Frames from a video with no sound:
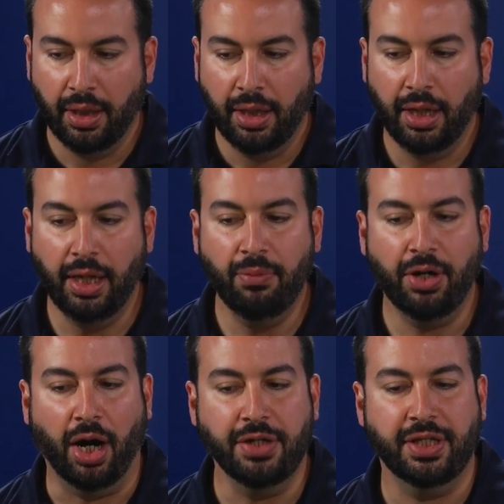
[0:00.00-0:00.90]
in
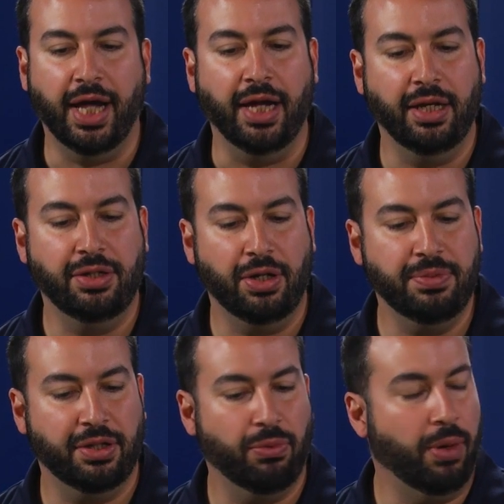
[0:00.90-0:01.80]
regards to that, in
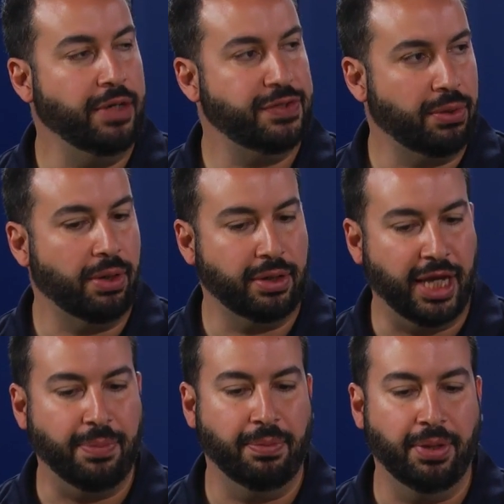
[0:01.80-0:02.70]
terms of the one store
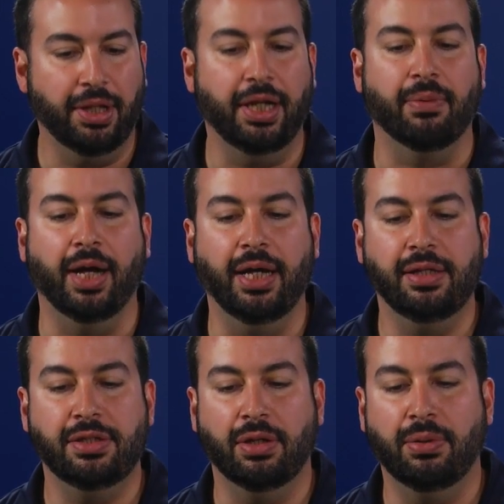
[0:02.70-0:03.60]
capability,
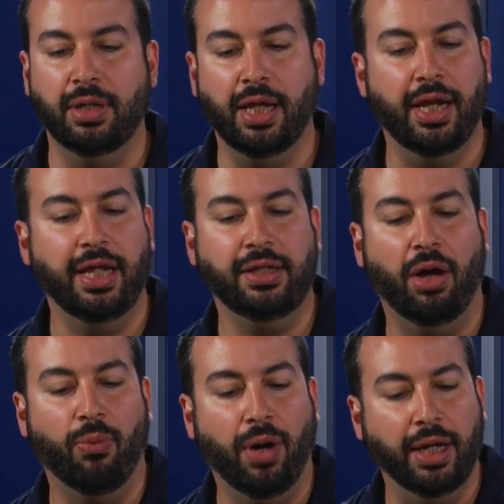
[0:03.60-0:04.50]
right? So at
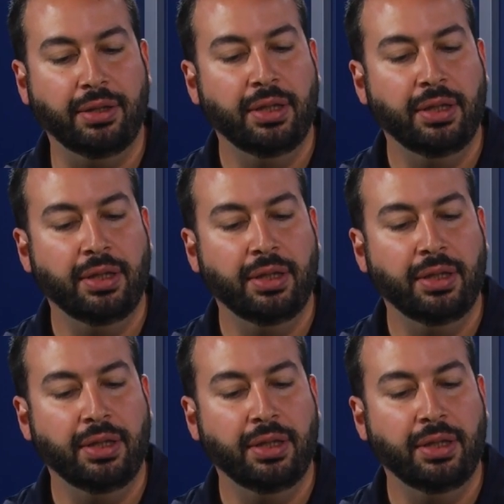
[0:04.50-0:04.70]
8.1,